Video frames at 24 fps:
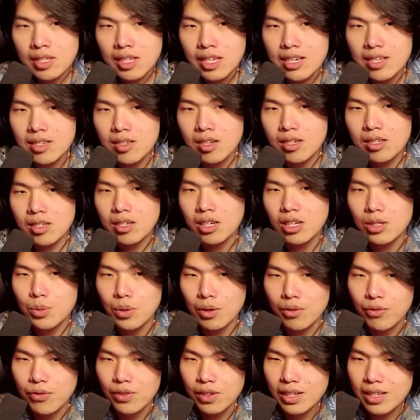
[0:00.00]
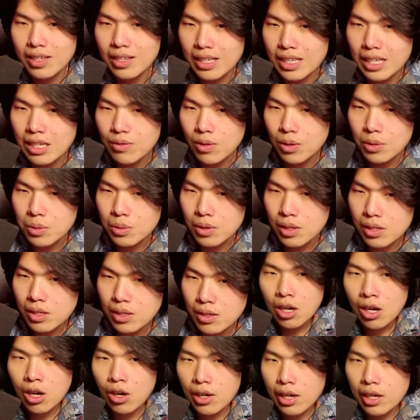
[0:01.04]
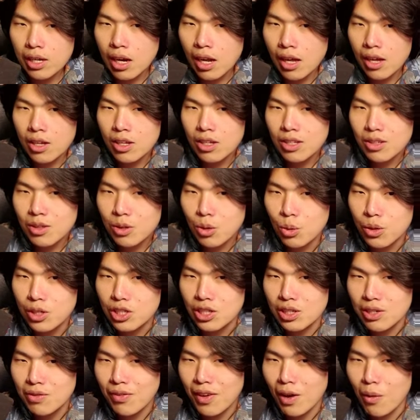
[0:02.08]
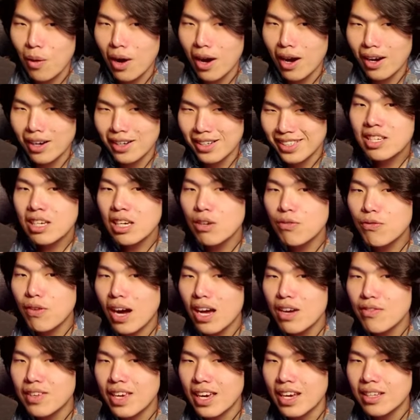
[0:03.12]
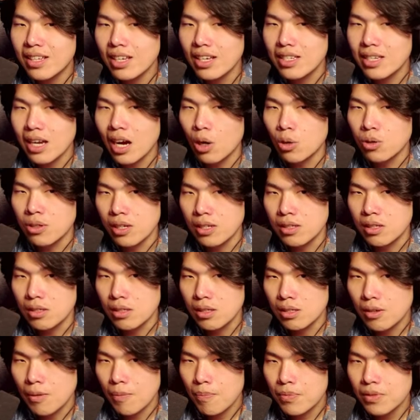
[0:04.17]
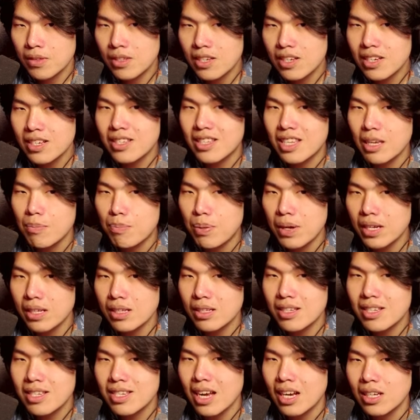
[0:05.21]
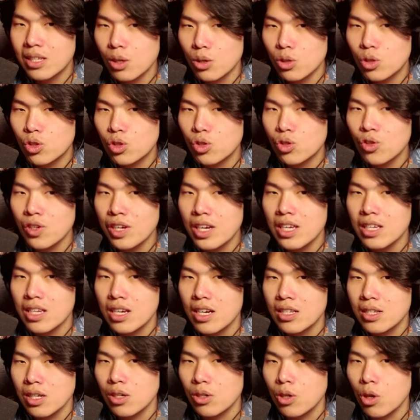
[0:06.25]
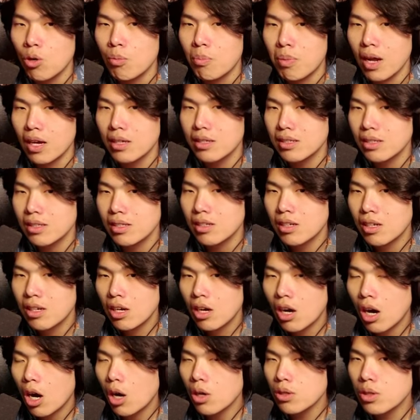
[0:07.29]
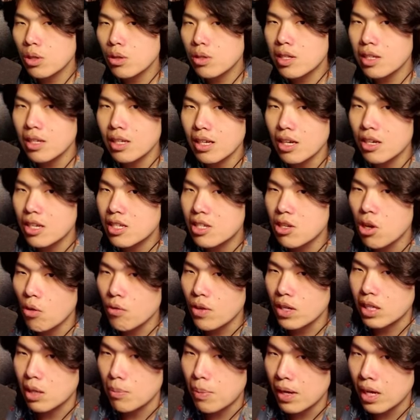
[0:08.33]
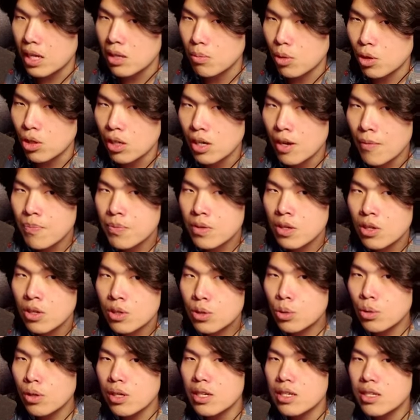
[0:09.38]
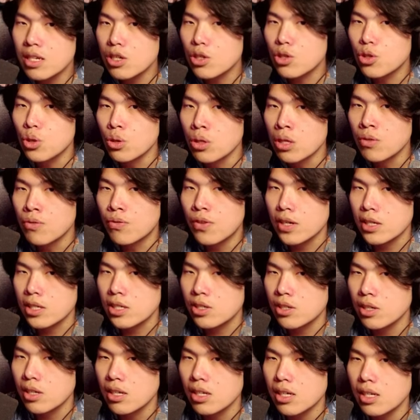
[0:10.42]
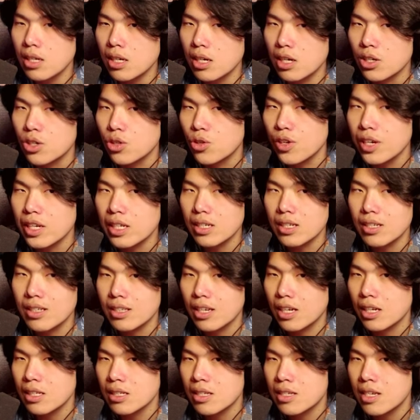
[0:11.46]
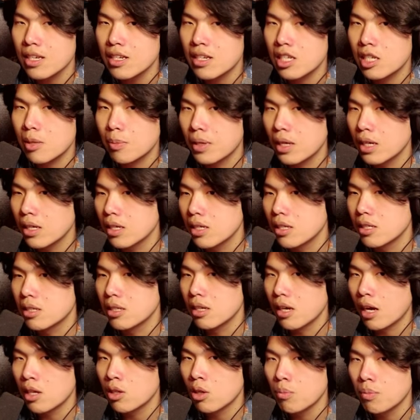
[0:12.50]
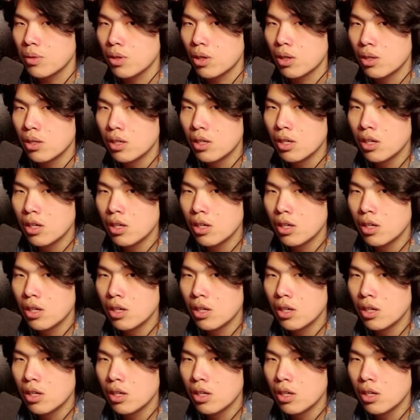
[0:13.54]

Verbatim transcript: D6 because we're feeling evil today. Okay, like, Twitch is fair, wow. D5 gating is outdated. This debate settled three years ago, Blood. Also, oh, it's not even a debate anymore. So is it universally agreed that C6 is the NOBO?